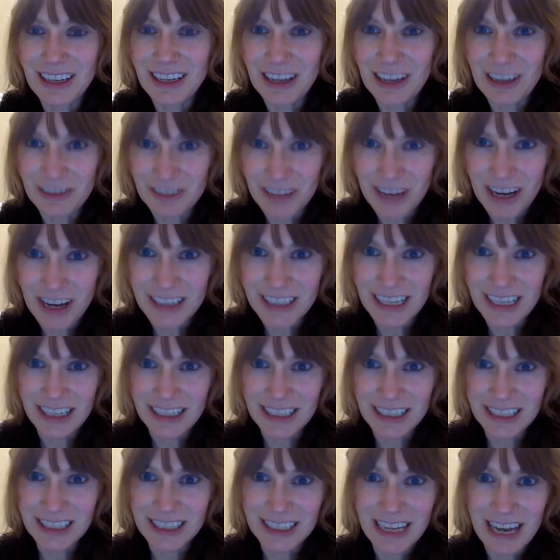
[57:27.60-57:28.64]

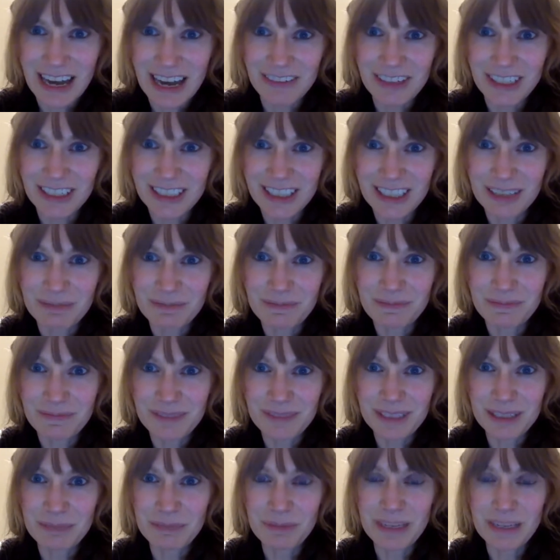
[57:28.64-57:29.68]
context having to
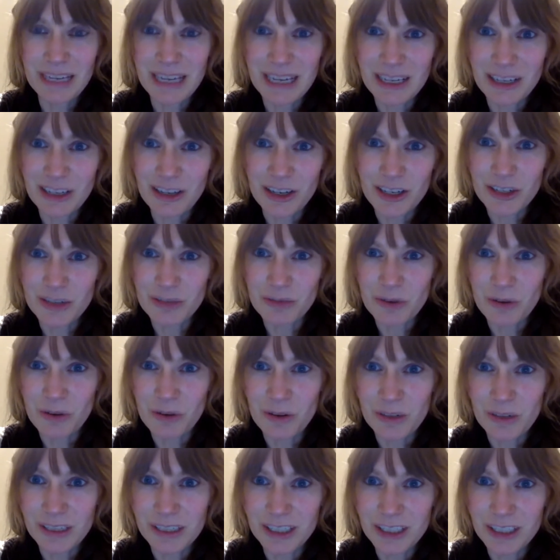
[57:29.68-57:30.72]
play a large
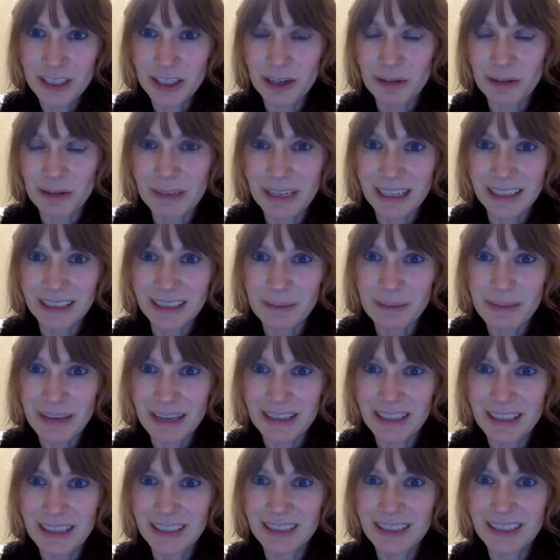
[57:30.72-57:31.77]
role in determining the
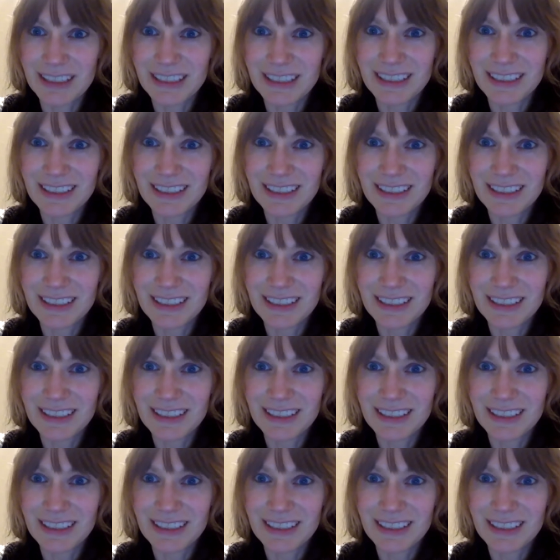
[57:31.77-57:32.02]
methods.